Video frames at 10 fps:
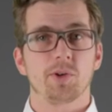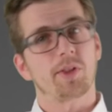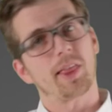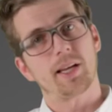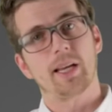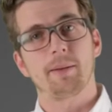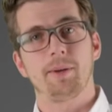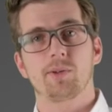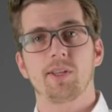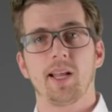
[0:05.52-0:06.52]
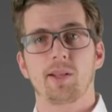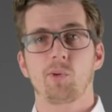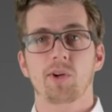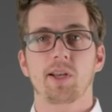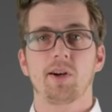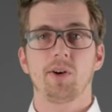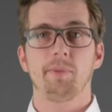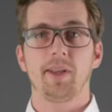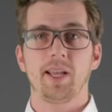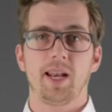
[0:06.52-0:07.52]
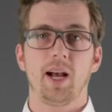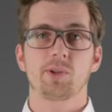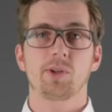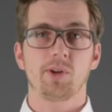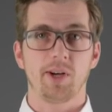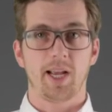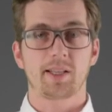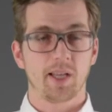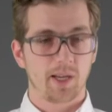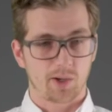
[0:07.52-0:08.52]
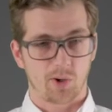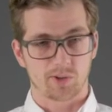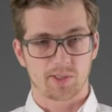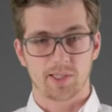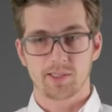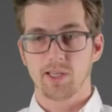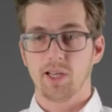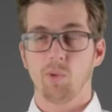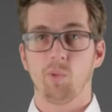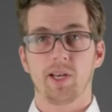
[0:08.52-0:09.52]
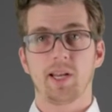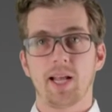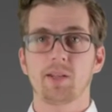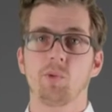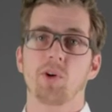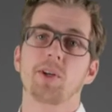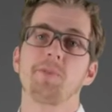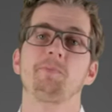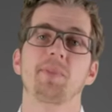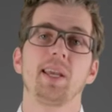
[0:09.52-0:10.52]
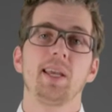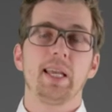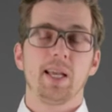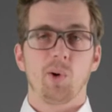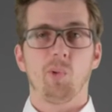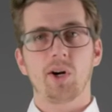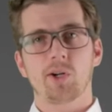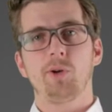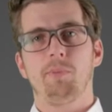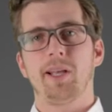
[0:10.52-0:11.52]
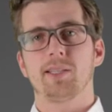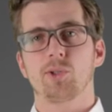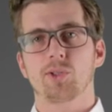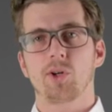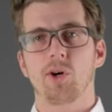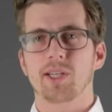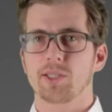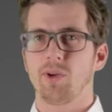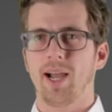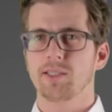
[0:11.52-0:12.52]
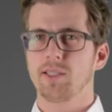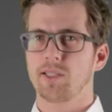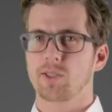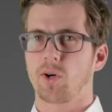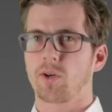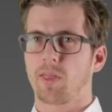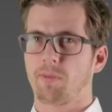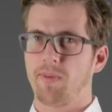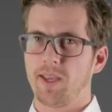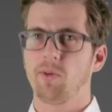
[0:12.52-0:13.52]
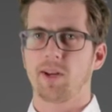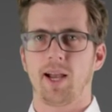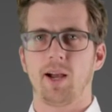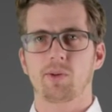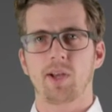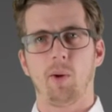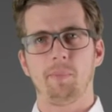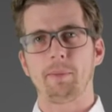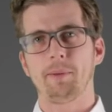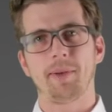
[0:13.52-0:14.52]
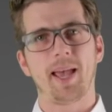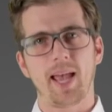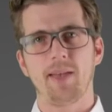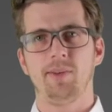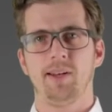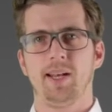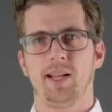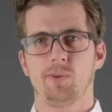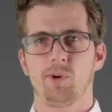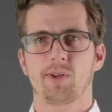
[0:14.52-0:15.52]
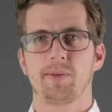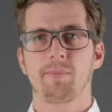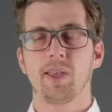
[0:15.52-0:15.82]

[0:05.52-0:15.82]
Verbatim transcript: you're thinking about the network economy and how to connect content with a network. One good place to start is to actually start figuring out how people behave in a network.